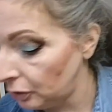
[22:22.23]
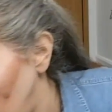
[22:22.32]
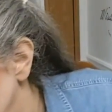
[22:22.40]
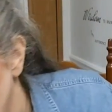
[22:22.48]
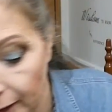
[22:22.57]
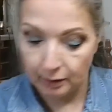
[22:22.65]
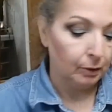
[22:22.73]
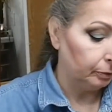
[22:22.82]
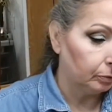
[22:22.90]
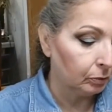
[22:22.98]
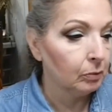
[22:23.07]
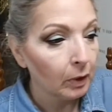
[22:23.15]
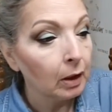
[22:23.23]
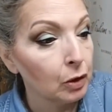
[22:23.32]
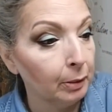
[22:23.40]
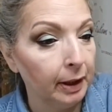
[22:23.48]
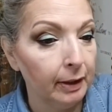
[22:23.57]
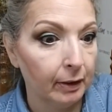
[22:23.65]
show you what I do to try to
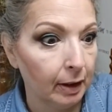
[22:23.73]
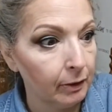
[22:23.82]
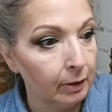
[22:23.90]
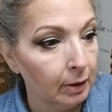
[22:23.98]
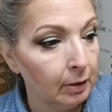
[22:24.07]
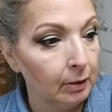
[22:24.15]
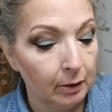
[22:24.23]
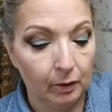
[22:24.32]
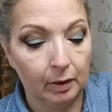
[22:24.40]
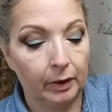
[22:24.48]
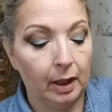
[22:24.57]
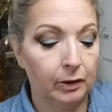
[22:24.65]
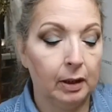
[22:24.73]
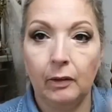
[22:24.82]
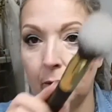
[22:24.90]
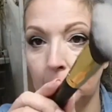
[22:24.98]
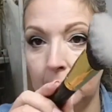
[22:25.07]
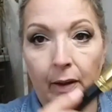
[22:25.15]
blend this out, guys. So I just take this is
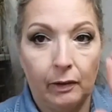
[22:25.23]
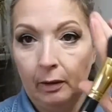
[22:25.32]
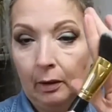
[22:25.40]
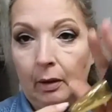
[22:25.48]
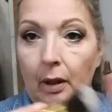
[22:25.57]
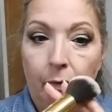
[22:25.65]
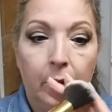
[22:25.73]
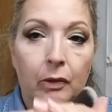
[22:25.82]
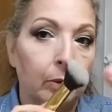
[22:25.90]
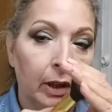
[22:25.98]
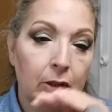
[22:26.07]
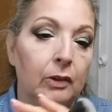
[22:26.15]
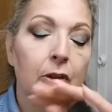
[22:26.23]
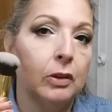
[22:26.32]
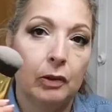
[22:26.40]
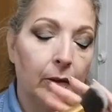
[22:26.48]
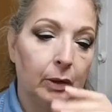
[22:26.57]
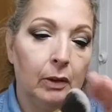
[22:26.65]
really, really dense. You can use the foundation on the cheek, you
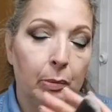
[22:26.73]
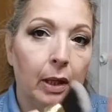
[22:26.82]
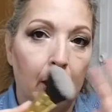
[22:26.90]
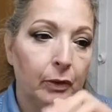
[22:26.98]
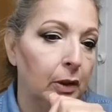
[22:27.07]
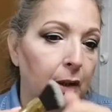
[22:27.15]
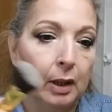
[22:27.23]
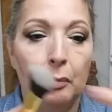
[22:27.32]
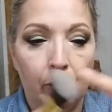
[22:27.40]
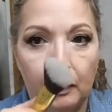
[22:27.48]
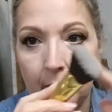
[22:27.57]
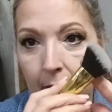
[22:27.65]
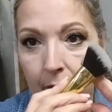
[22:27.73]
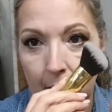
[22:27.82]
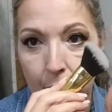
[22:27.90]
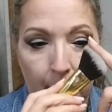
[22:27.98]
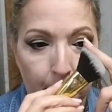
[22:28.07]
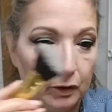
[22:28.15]
can use it. I prefer using most of these kind of dual
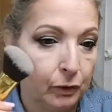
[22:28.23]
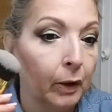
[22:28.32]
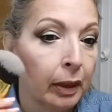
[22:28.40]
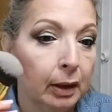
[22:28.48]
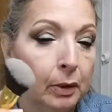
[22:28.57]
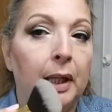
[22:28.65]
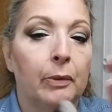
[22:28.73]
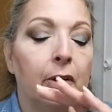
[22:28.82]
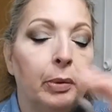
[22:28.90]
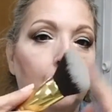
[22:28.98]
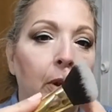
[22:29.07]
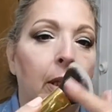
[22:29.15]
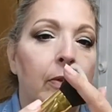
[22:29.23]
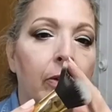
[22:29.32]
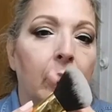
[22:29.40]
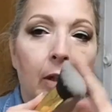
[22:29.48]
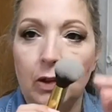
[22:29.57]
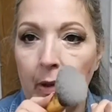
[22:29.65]
fiber brushes for liquid makeup and stuff. But I really love this
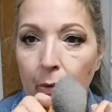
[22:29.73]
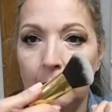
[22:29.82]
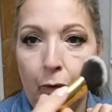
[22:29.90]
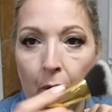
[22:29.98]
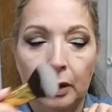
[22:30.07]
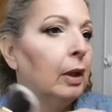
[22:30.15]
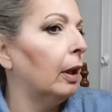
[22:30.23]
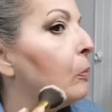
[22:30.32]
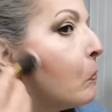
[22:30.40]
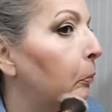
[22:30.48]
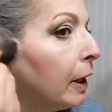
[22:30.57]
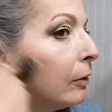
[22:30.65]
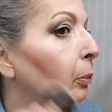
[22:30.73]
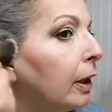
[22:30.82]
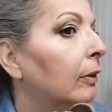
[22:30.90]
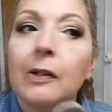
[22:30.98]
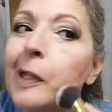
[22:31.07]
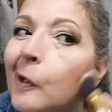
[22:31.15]
shape of this one for blending
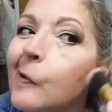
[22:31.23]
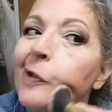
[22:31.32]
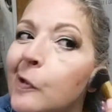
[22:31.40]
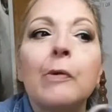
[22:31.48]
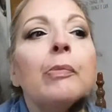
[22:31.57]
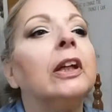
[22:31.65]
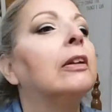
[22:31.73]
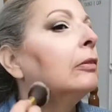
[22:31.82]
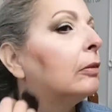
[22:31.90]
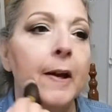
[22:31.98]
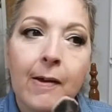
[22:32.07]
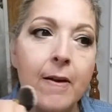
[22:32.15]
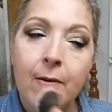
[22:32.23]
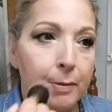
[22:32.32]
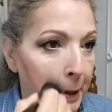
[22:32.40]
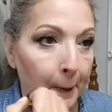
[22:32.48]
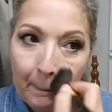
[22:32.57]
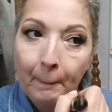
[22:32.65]
everything together. Just buffing it and really
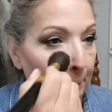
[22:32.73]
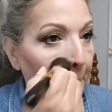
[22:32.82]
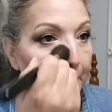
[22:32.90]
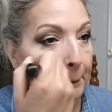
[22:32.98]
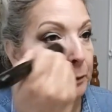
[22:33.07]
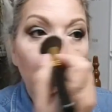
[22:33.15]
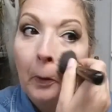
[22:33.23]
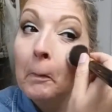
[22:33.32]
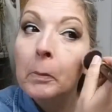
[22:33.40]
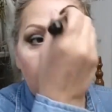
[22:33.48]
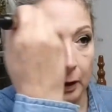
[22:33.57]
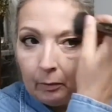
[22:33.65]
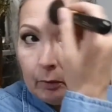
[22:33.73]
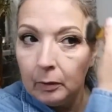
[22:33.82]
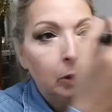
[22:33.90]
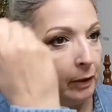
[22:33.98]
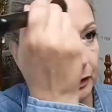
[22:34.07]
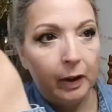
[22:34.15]
making it better. Just more when you
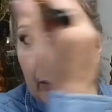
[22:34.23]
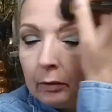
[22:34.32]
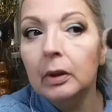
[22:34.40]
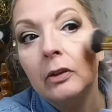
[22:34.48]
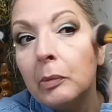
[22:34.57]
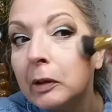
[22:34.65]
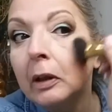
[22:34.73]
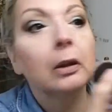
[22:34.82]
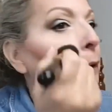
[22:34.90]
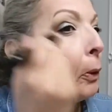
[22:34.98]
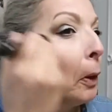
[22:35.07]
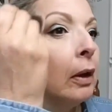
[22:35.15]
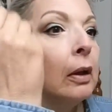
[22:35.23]
buff stuff out, just make it a little bit more